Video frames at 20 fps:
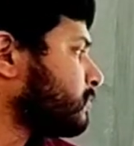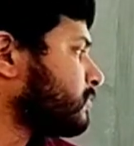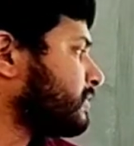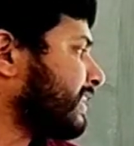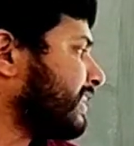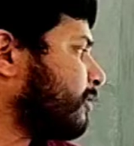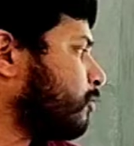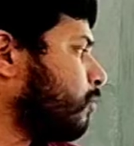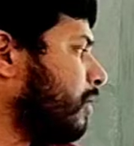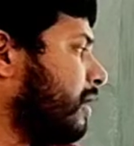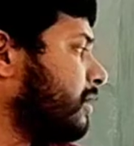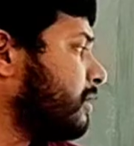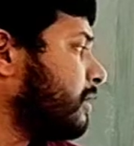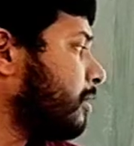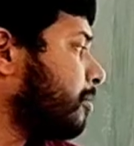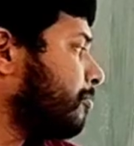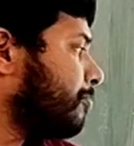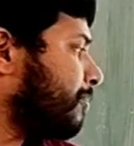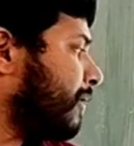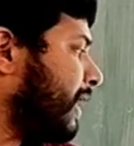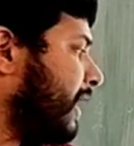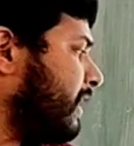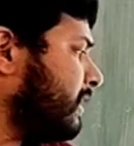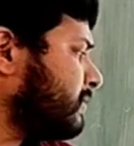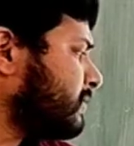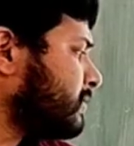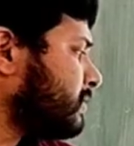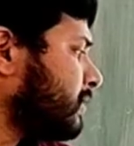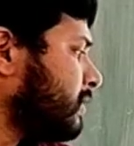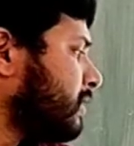Second one,
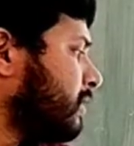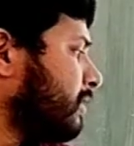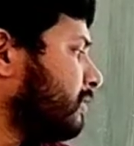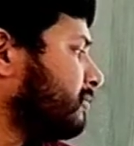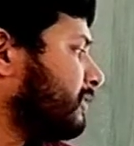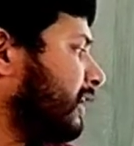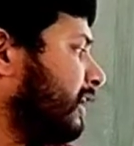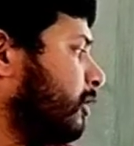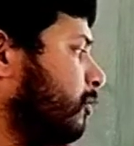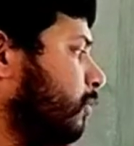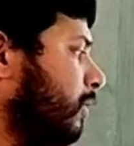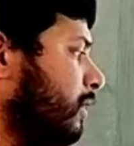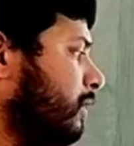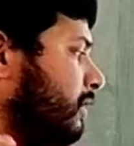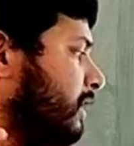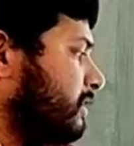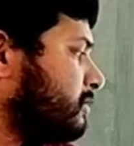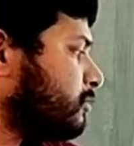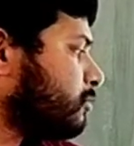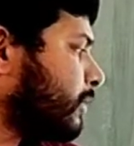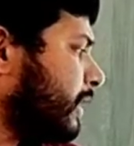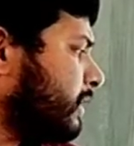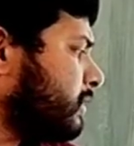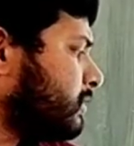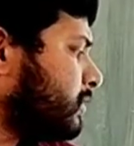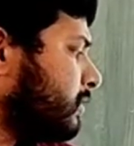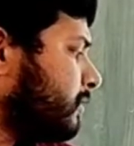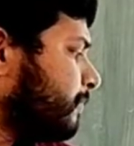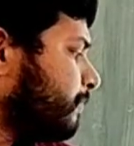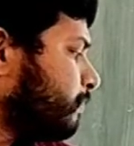place. Third one, district.